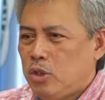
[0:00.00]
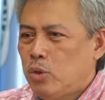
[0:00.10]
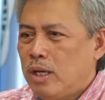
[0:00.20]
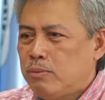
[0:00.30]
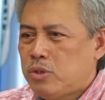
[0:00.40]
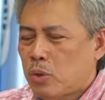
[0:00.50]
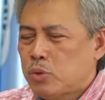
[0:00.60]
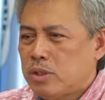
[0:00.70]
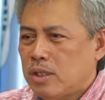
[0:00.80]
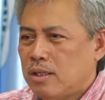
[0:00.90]
you have
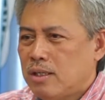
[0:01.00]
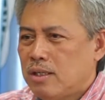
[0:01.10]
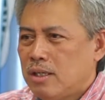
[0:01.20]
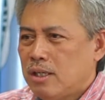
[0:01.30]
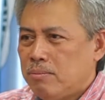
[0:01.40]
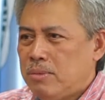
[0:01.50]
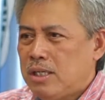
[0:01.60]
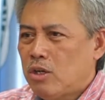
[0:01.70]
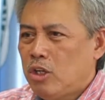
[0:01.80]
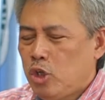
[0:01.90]
chosen
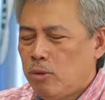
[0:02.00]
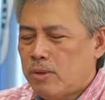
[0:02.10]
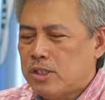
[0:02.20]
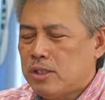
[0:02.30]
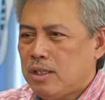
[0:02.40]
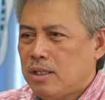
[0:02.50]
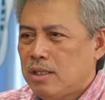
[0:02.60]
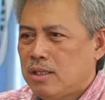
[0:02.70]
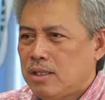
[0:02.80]
Bicol University,